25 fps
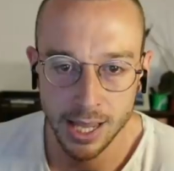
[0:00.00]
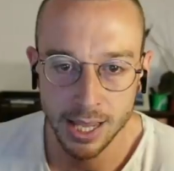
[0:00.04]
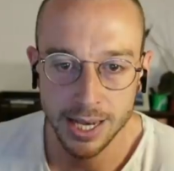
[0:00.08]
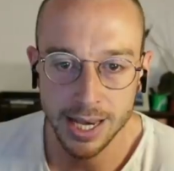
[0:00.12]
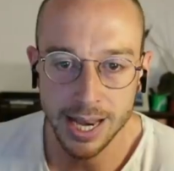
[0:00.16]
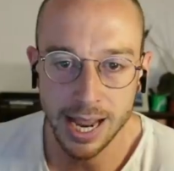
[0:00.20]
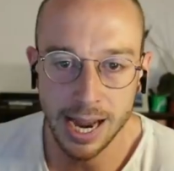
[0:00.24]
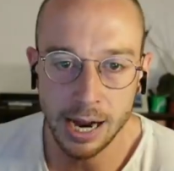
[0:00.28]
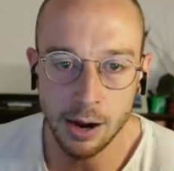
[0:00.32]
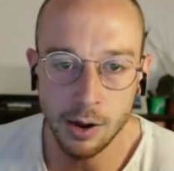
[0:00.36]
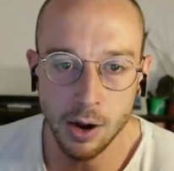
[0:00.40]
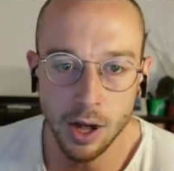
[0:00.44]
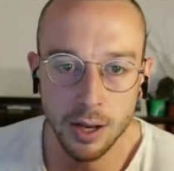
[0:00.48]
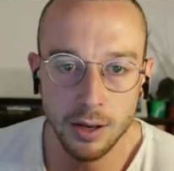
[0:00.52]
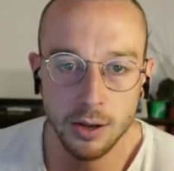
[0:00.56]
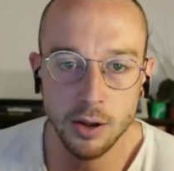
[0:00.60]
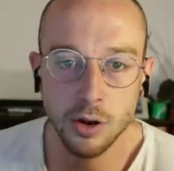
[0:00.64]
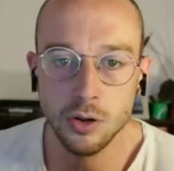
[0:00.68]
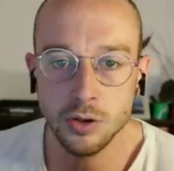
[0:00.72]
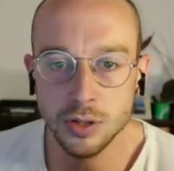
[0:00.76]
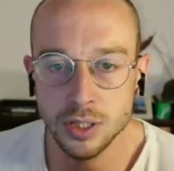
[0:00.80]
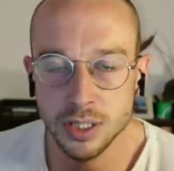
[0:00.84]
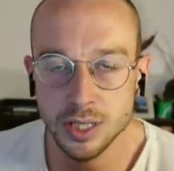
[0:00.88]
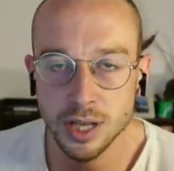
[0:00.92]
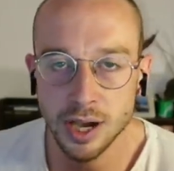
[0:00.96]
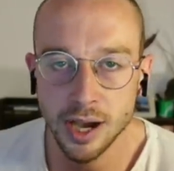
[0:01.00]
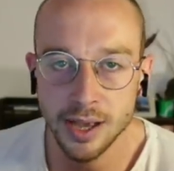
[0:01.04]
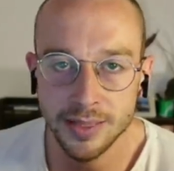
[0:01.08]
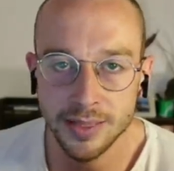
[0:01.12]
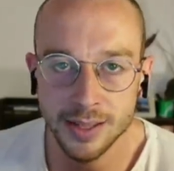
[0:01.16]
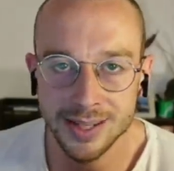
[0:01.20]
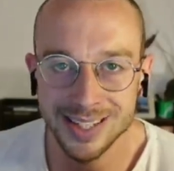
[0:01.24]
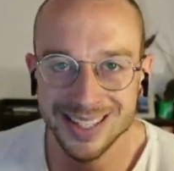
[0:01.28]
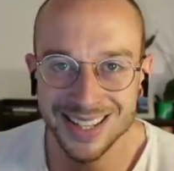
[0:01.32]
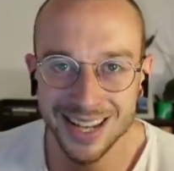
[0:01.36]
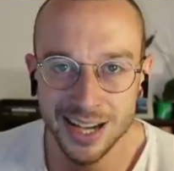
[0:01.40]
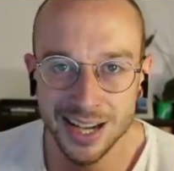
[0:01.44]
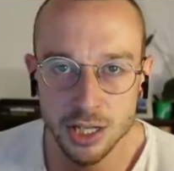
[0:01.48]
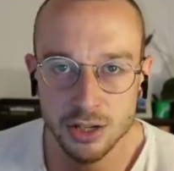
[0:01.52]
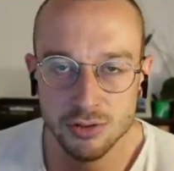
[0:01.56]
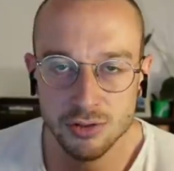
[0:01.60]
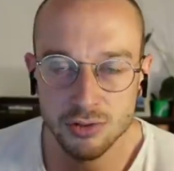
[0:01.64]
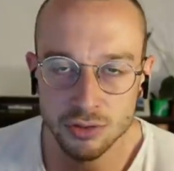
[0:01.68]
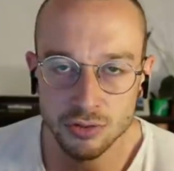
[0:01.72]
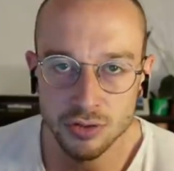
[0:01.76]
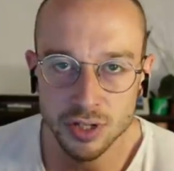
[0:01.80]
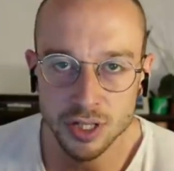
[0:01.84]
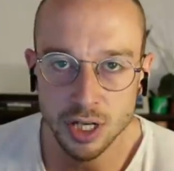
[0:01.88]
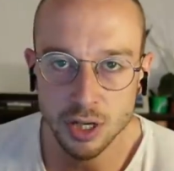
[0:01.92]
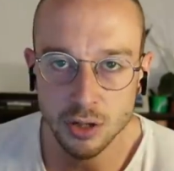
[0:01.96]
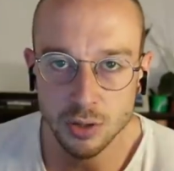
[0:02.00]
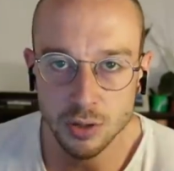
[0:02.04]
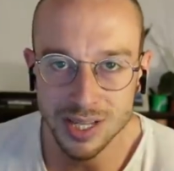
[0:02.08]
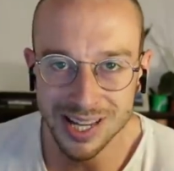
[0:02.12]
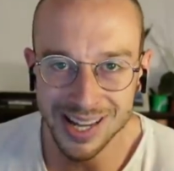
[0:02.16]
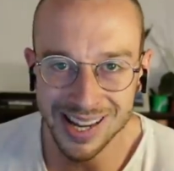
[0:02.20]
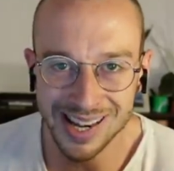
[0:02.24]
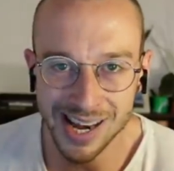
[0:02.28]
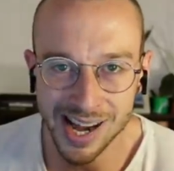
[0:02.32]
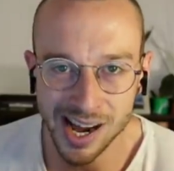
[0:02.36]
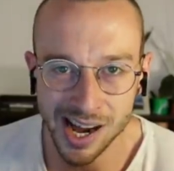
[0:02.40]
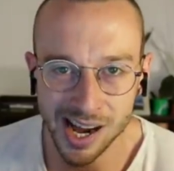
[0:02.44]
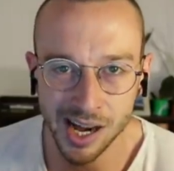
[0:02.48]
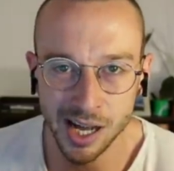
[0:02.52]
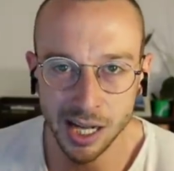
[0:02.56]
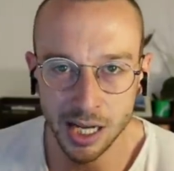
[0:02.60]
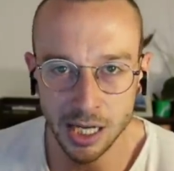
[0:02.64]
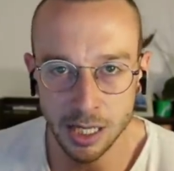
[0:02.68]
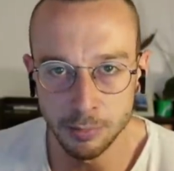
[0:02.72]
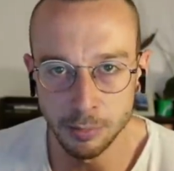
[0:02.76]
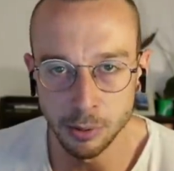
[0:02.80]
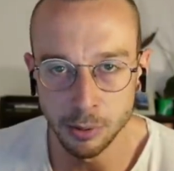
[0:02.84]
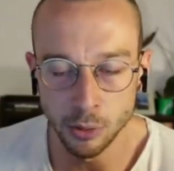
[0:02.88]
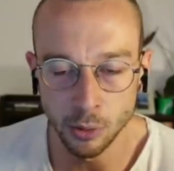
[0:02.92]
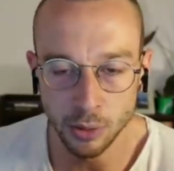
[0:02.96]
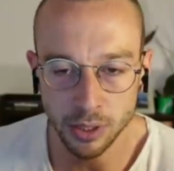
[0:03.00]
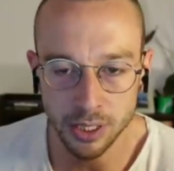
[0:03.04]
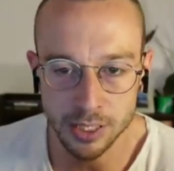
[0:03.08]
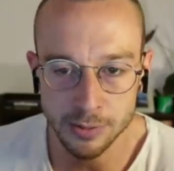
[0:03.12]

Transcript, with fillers: Now, alongside the disastrous results in Hartlepool,